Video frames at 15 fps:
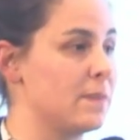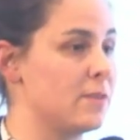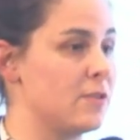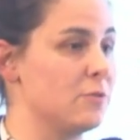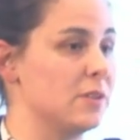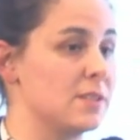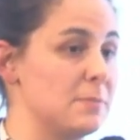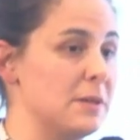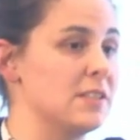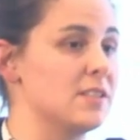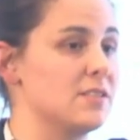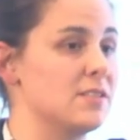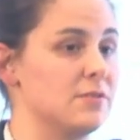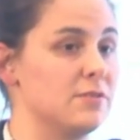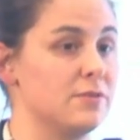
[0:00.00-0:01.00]
too
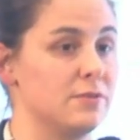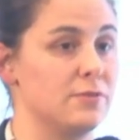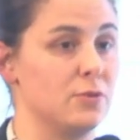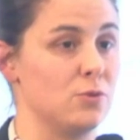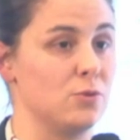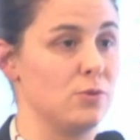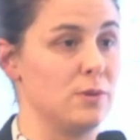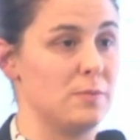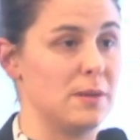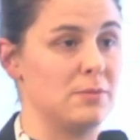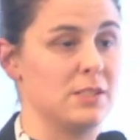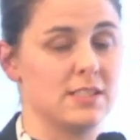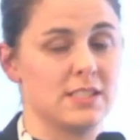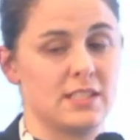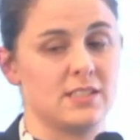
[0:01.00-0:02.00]
expensive for the
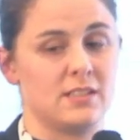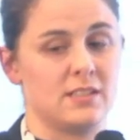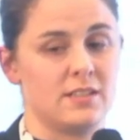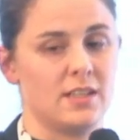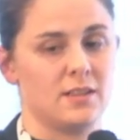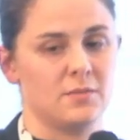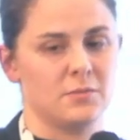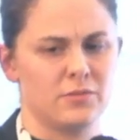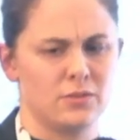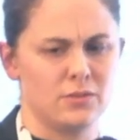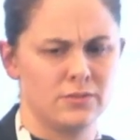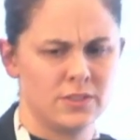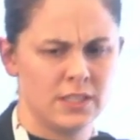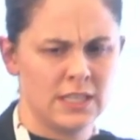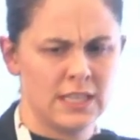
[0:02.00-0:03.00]
public sector to get them
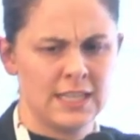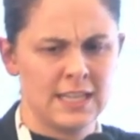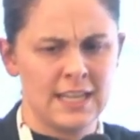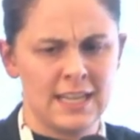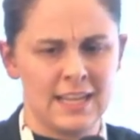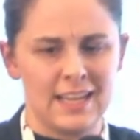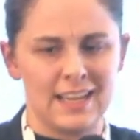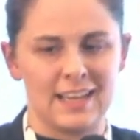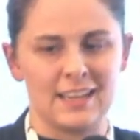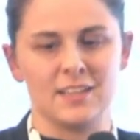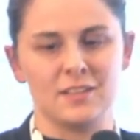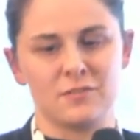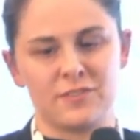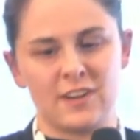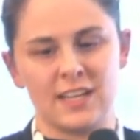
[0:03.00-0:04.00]
involved. And
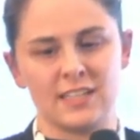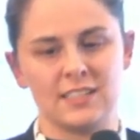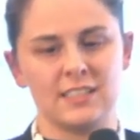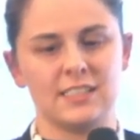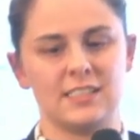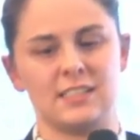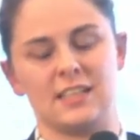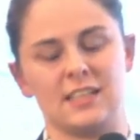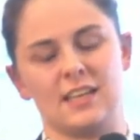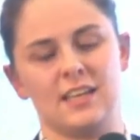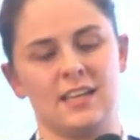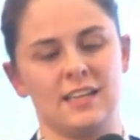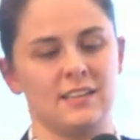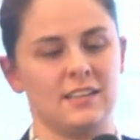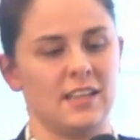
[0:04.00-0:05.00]
then finally,
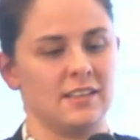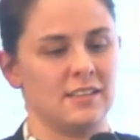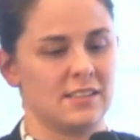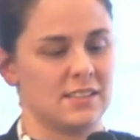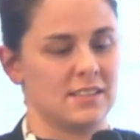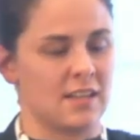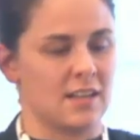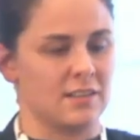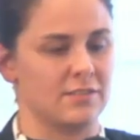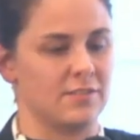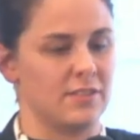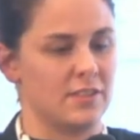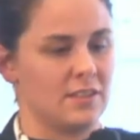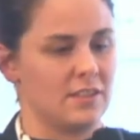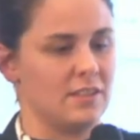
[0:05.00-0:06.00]
and this is kind of,
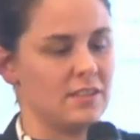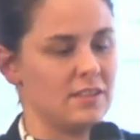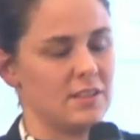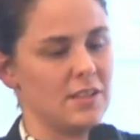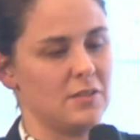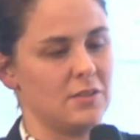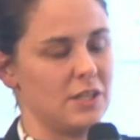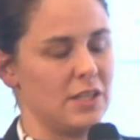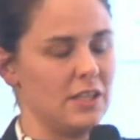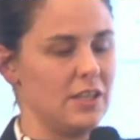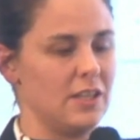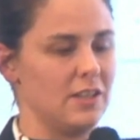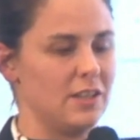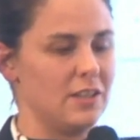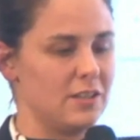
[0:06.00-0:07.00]
in
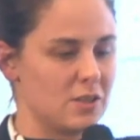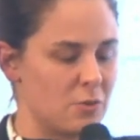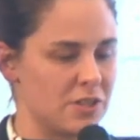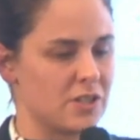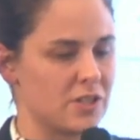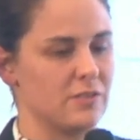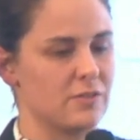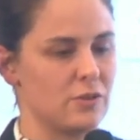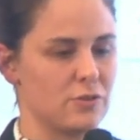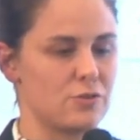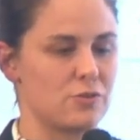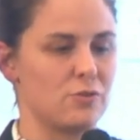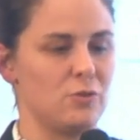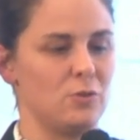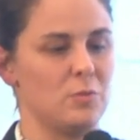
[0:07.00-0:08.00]
this question of
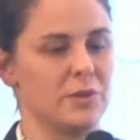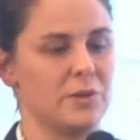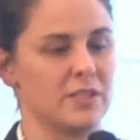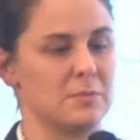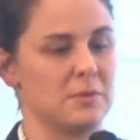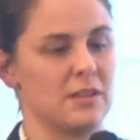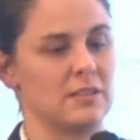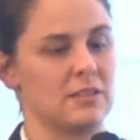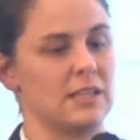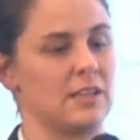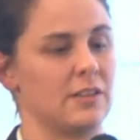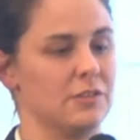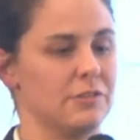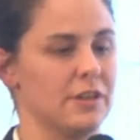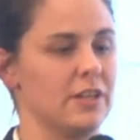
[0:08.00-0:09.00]
control brings about like
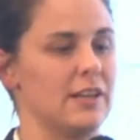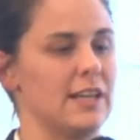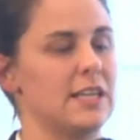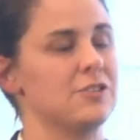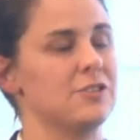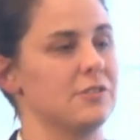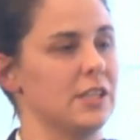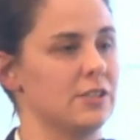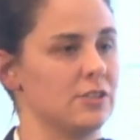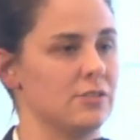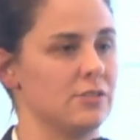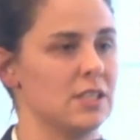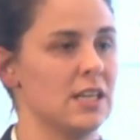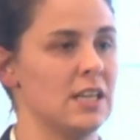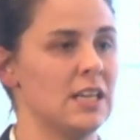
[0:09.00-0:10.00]
the regulatory
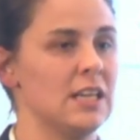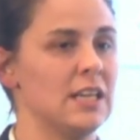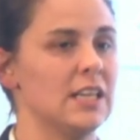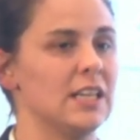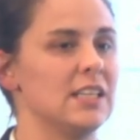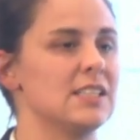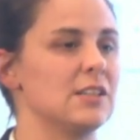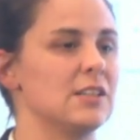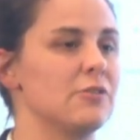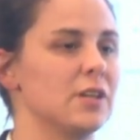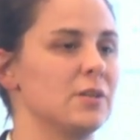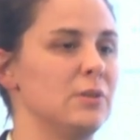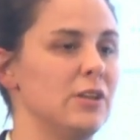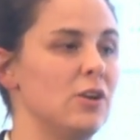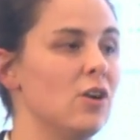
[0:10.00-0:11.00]
issues. It is
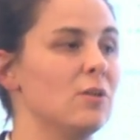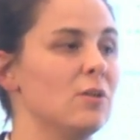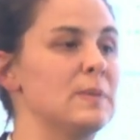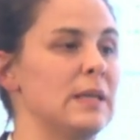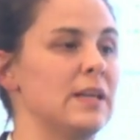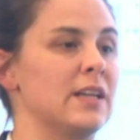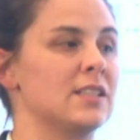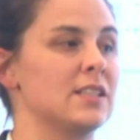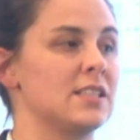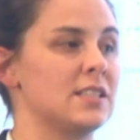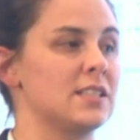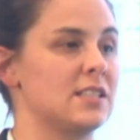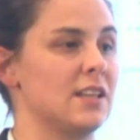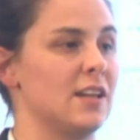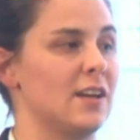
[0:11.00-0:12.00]
incredibly
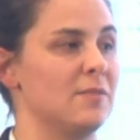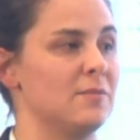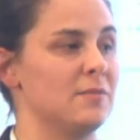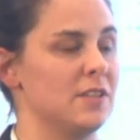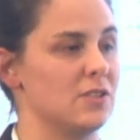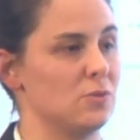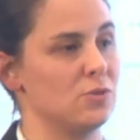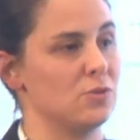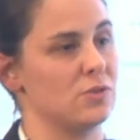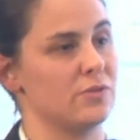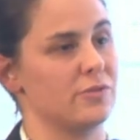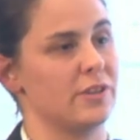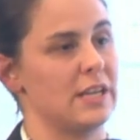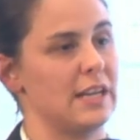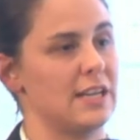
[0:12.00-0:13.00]
complex. There's all sorts
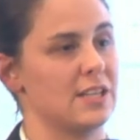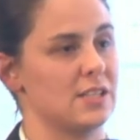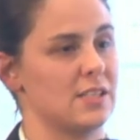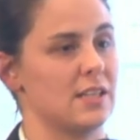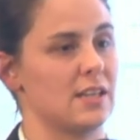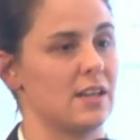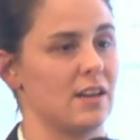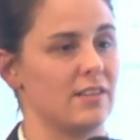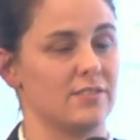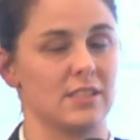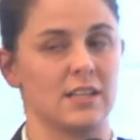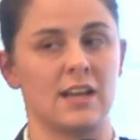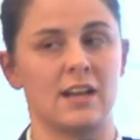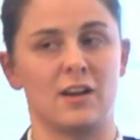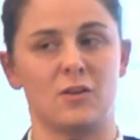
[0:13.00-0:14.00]
of regulations that govern
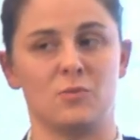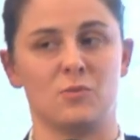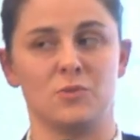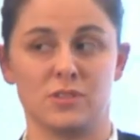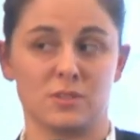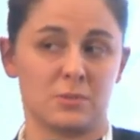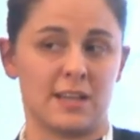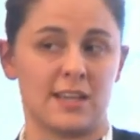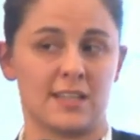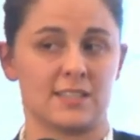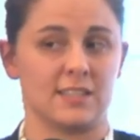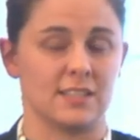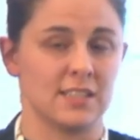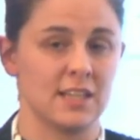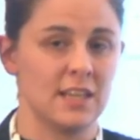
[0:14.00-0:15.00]
how municipal
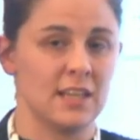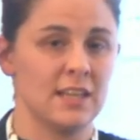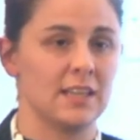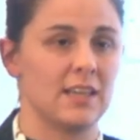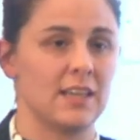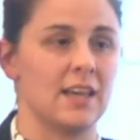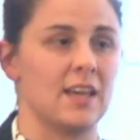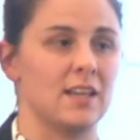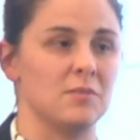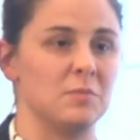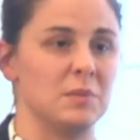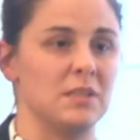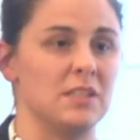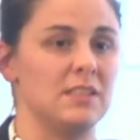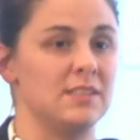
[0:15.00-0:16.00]
assets can
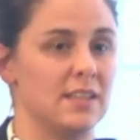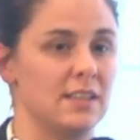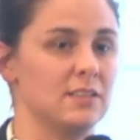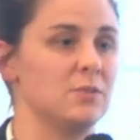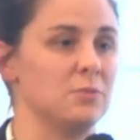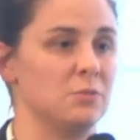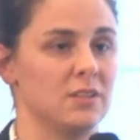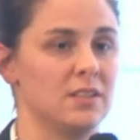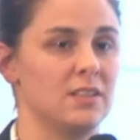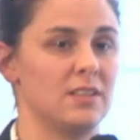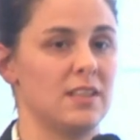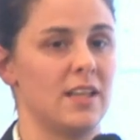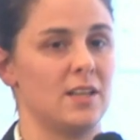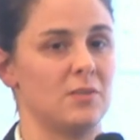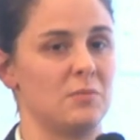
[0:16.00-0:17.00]
be dealt with
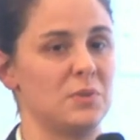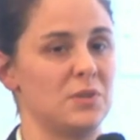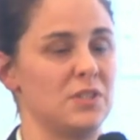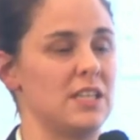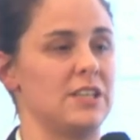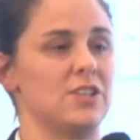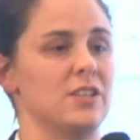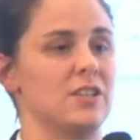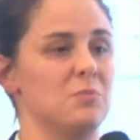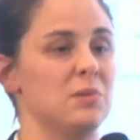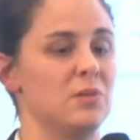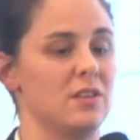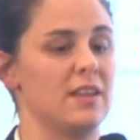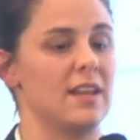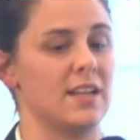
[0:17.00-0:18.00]
and potentially
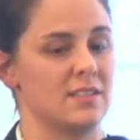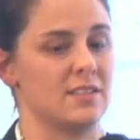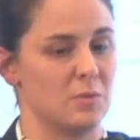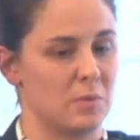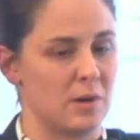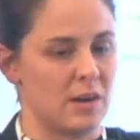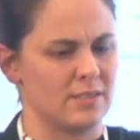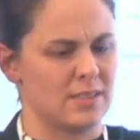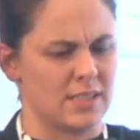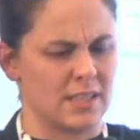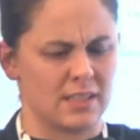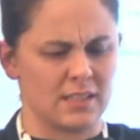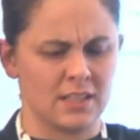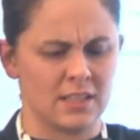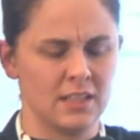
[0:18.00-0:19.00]
put in the hands of the private
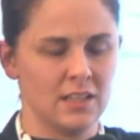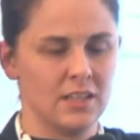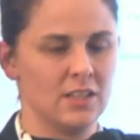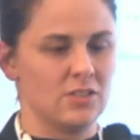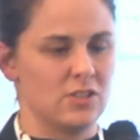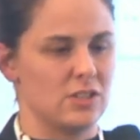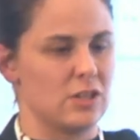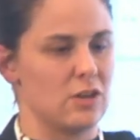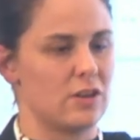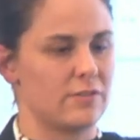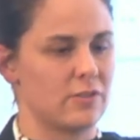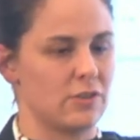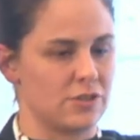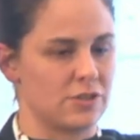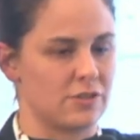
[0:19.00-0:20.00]
sector. So there's a lot of
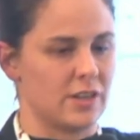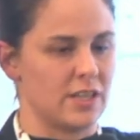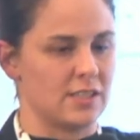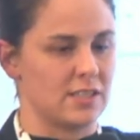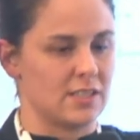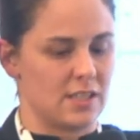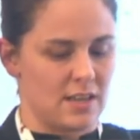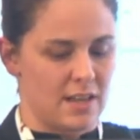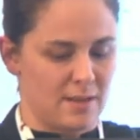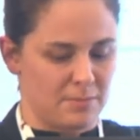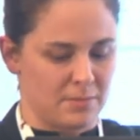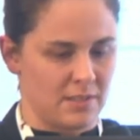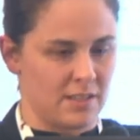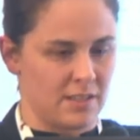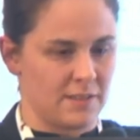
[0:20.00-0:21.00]
constraints that
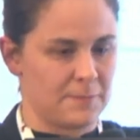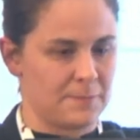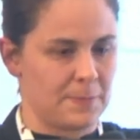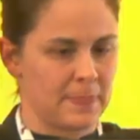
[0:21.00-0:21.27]
happen here.